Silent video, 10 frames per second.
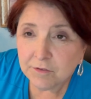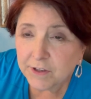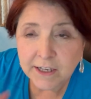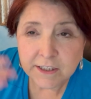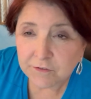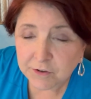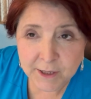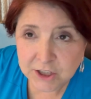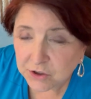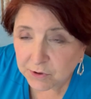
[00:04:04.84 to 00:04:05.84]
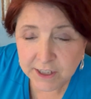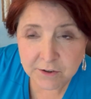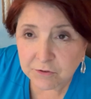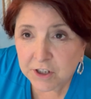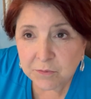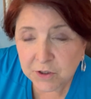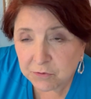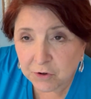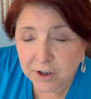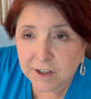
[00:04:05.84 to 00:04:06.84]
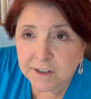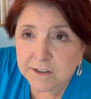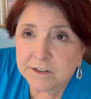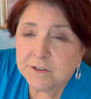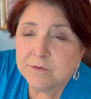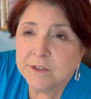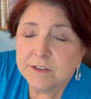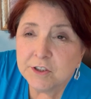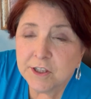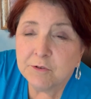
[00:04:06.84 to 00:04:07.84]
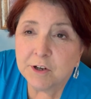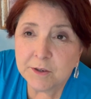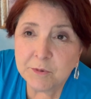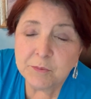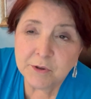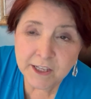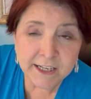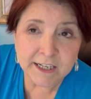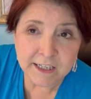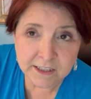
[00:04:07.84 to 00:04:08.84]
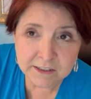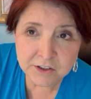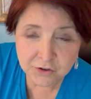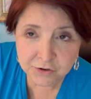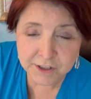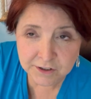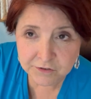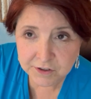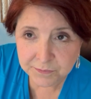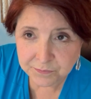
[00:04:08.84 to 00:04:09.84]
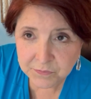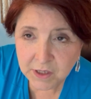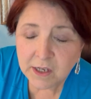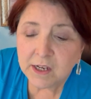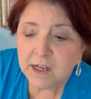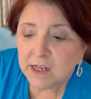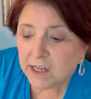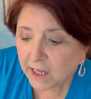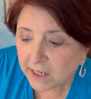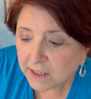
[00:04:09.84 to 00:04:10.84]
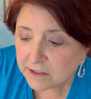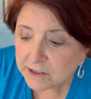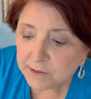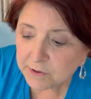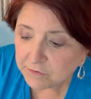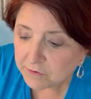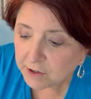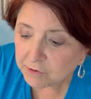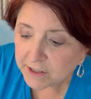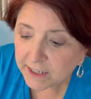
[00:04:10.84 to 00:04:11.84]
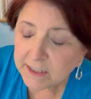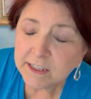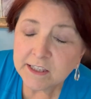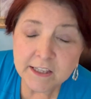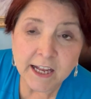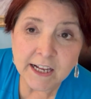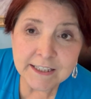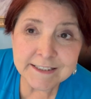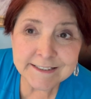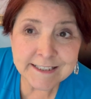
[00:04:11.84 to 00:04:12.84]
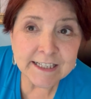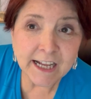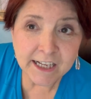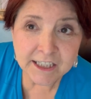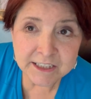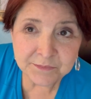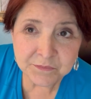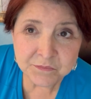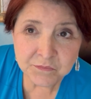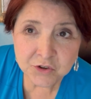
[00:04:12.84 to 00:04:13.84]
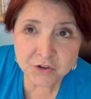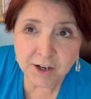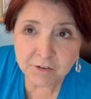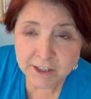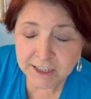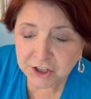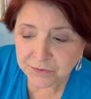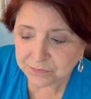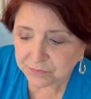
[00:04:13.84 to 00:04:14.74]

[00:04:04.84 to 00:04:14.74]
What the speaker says: of that information, what kind of room you want. So they will help you plan your cruise. And something related to that is TA, travel agent.